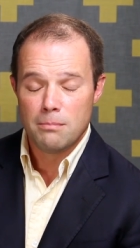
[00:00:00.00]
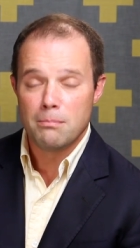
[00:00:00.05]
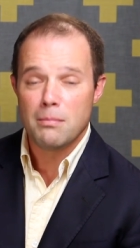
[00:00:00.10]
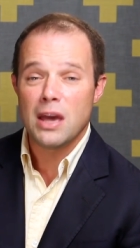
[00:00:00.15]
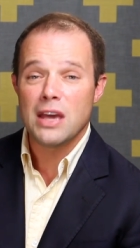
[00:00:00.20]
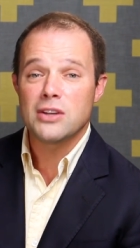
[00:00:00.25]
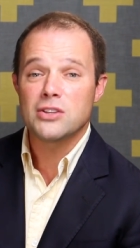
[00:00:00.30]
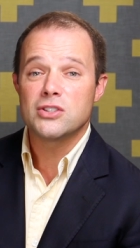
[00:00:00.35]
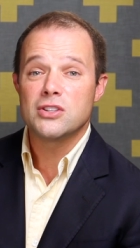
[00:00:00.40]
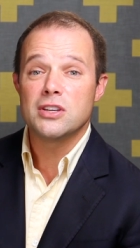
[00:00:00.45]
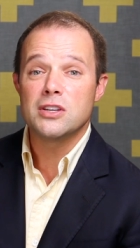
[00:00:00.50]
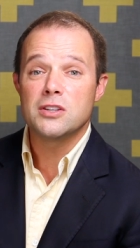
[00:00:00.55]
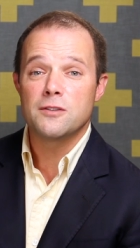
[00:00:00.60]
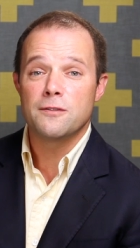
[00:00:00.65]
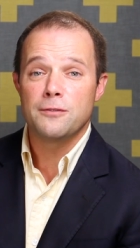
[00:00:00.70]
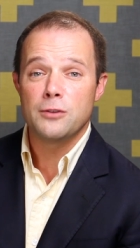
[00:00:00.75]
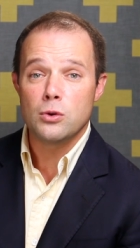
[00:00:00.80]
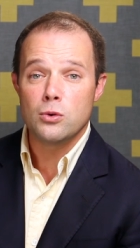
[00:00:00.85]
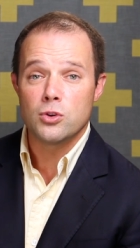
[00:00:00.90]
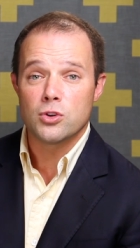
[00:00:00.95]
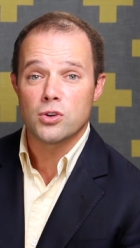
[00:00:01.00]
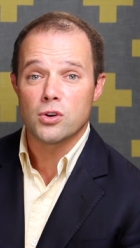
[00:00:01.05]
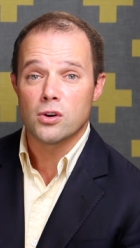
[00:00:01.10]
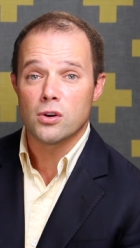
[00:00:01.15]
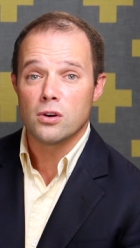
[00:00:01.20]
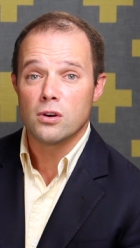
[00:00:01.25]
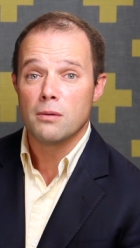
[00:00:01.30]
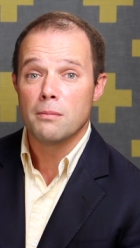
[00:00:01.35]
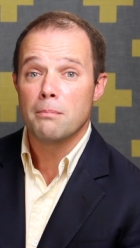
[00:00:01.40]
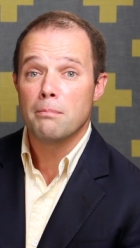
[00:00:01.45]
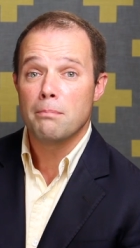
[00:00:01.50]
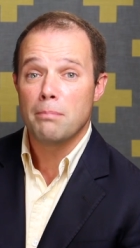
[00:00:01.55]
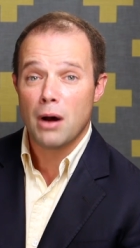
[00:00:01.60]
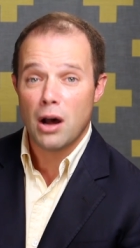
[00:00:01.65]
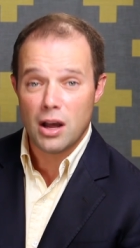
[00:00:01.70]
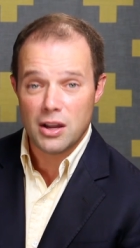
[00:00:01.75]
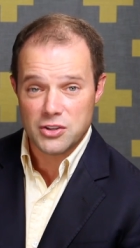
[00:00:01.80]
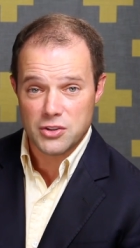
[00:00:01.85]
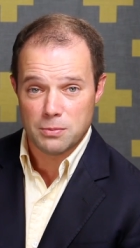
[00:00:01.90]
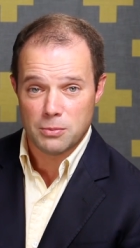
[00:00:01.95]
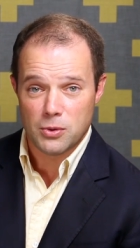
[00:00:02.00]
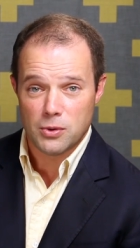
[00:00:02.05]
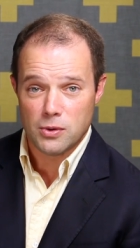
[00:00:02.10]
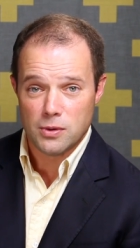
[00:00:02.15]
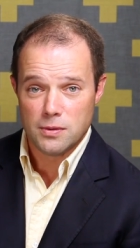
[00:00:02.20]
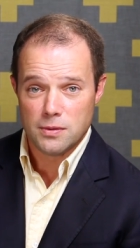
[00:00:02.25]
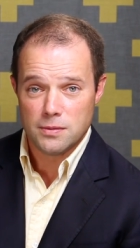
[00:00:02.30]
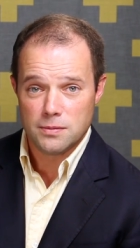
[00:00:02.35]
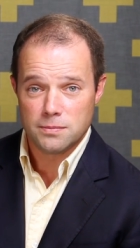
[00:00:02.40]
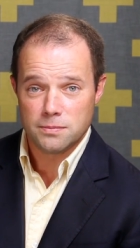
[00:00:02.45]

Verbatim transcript: makes this future possible?